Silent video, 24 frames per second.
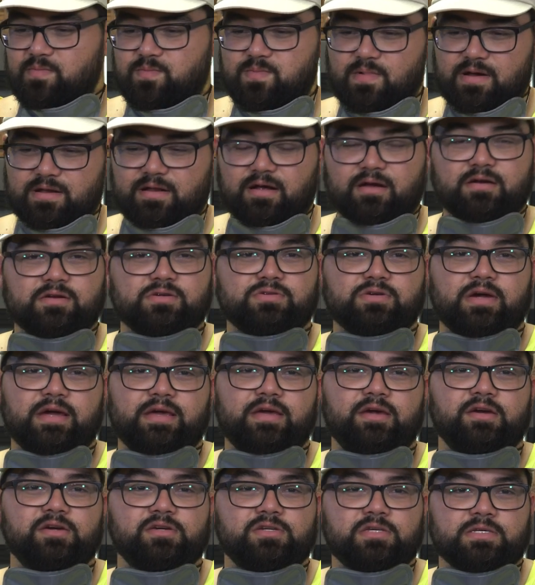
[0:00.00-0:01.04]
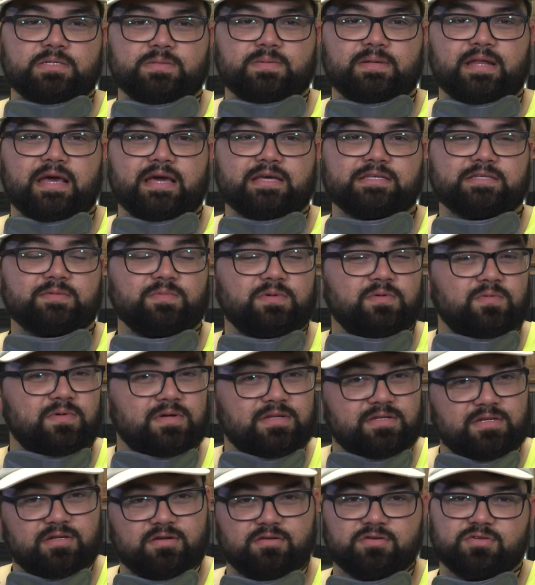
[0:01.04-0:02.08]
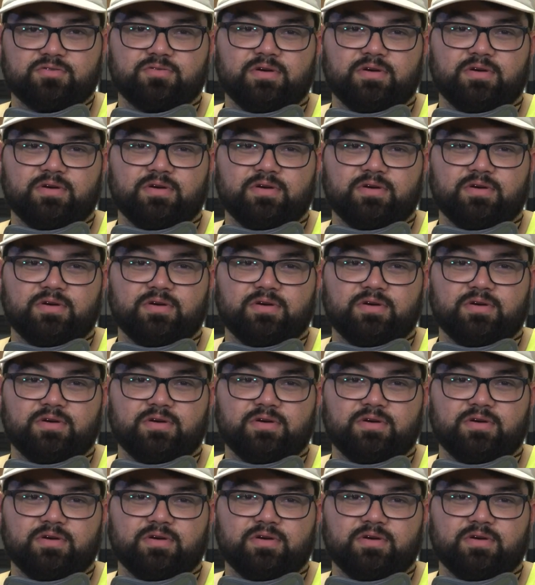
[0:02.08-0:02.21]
My daughter's right here. She's been asking me when dinner's